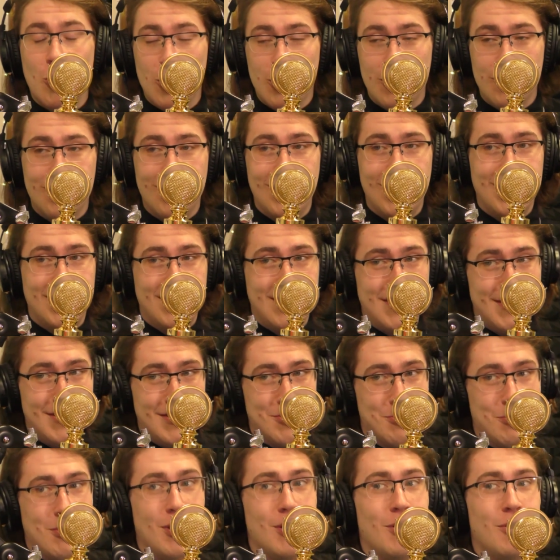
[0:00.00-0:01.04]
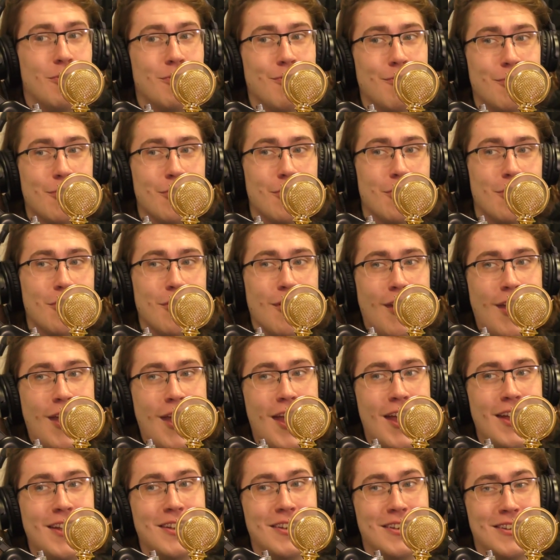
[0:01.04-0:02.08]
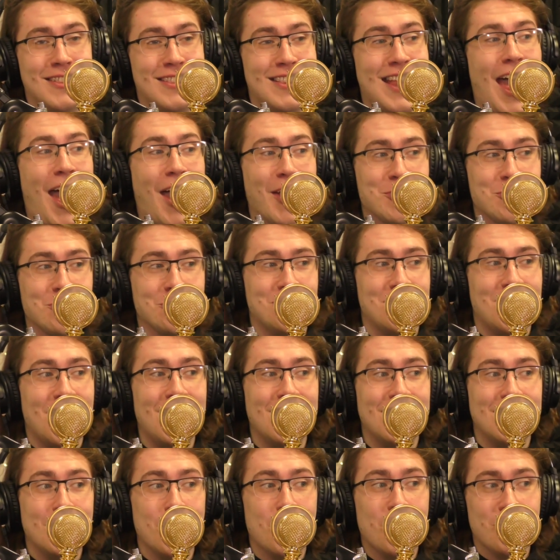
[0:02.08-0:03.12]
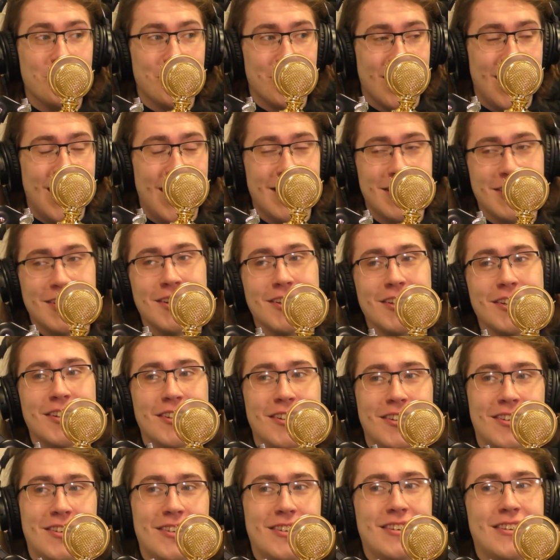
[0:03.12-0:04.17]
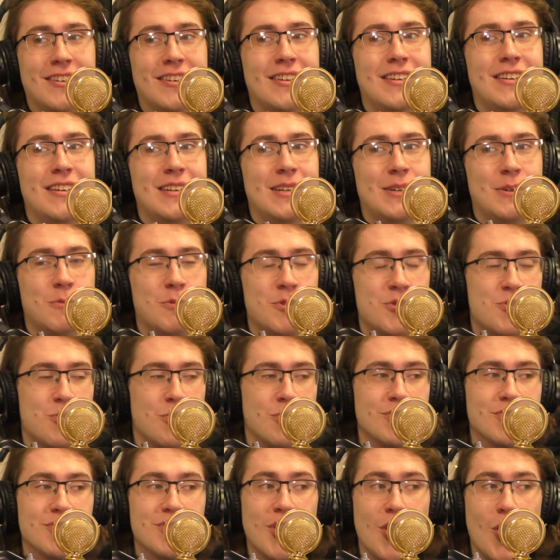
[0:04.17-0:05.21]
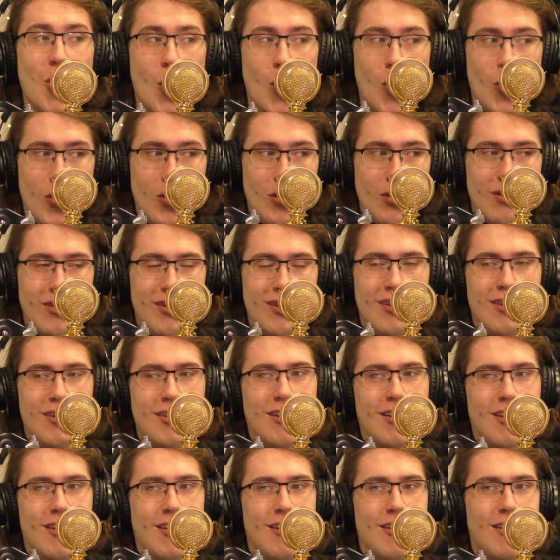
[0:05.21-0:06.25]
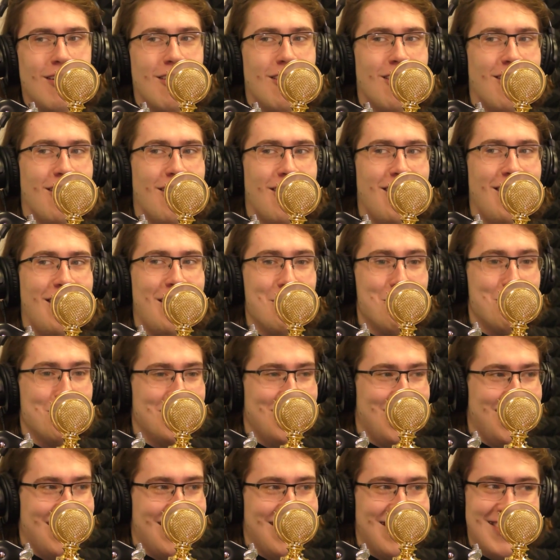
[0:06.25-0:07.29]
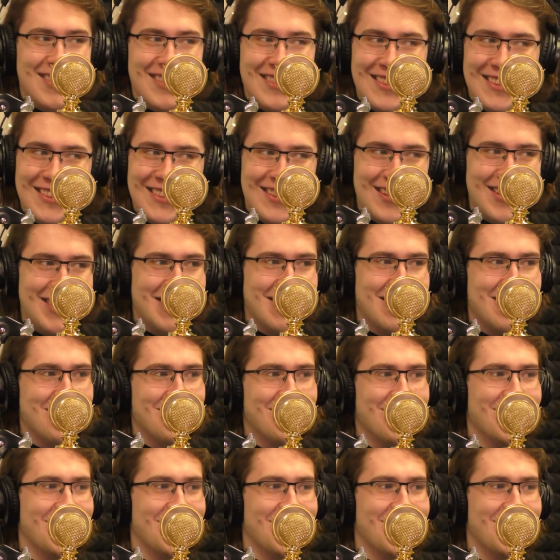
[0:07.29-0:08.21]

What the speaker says: of 1812 and actually taken over Canada, which was the goal. And we didn't do it.